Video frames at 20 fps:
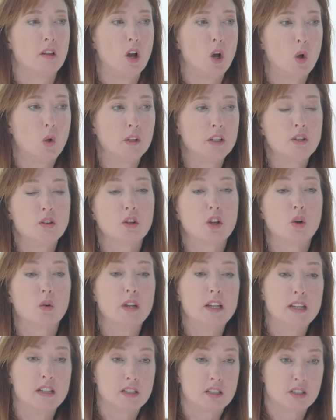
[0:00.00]
holding, you go
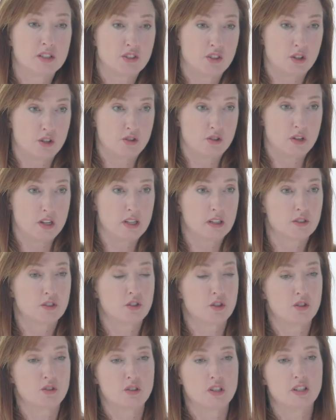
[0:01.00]
into surgery.
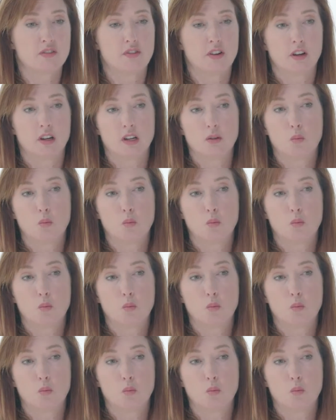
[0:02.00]
Surgery is very